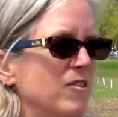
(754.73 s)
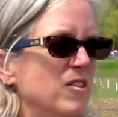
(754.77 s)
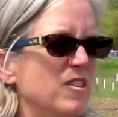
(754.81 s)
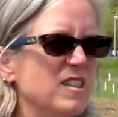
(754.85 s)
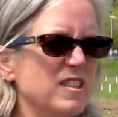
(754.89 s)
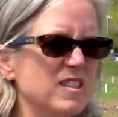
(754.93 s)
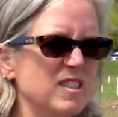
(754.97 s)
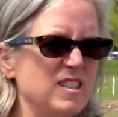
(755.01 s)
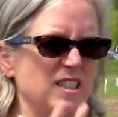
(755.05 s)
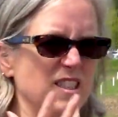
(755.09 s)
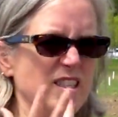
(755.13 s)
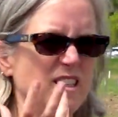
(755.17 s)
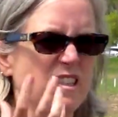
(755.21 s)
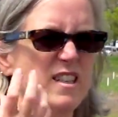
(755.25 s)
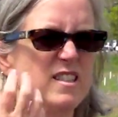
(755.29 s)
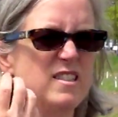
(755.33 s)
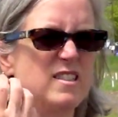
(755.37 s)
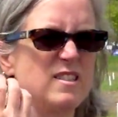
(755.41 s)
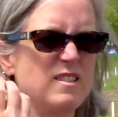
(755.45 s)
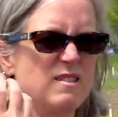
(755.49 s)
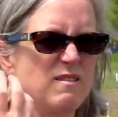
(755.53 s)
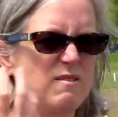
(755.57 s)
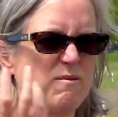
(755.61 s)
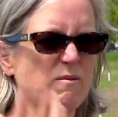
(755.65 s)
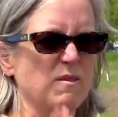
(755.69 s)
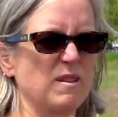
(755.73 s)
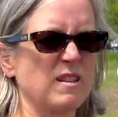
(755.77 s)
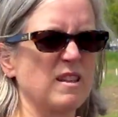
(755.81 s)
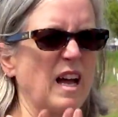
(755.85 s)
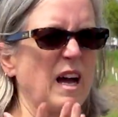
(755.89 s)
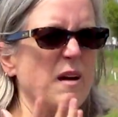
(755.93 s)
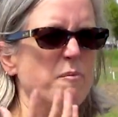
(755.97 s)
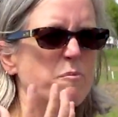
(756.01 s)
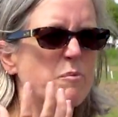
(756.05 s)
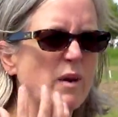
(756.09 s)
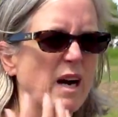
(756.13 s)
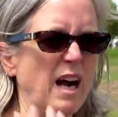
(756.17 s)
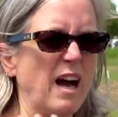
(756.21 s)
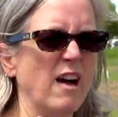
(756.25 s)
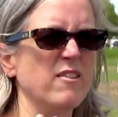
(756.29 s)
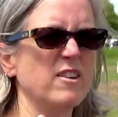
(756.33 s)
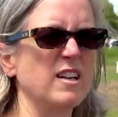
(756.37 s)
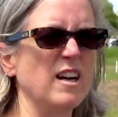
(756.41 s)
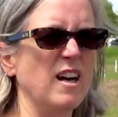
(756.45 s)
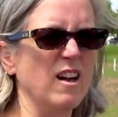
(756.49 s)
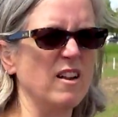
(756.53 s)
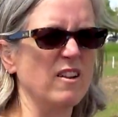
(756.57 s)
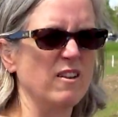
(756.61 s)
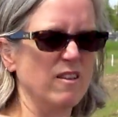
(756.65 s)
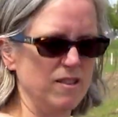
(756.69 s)
You can see that brown
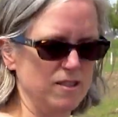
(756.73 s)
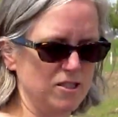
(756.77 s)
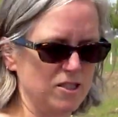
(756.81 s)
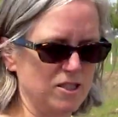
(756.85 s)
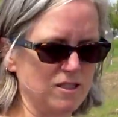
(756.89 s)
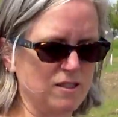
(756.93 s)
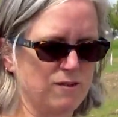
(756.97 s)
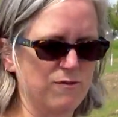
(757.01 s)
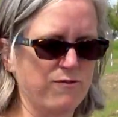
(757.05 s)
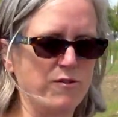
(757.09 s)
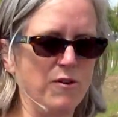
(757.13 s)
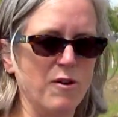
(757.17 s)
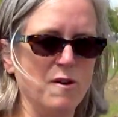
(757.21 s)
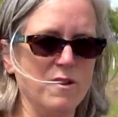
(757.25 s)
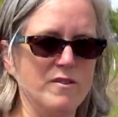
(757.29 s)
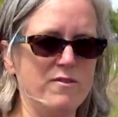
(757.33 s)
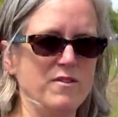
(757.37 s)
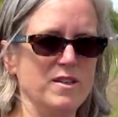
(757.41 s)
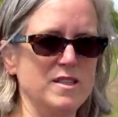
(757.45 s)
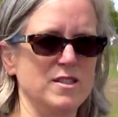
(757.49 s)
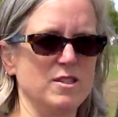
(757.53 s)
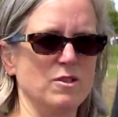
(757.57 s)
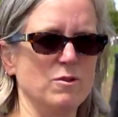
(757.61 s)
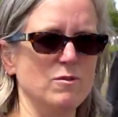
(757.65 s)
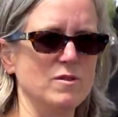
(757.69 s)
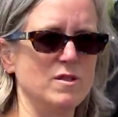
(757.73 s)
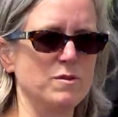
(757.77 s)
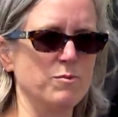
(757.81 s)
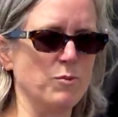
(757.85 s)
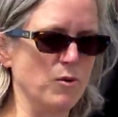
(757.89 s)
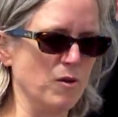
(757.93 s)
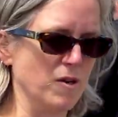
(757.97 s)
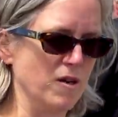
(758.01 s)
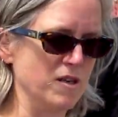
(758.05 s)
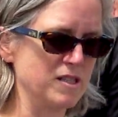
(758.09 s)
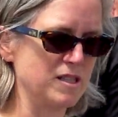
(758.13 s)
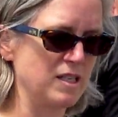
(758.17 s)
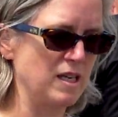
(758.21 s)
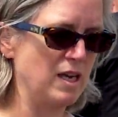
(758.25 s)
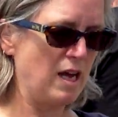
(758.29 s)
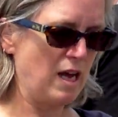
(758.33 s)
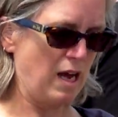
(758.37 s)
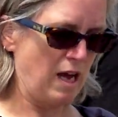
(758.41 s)
color is just full of these oospores.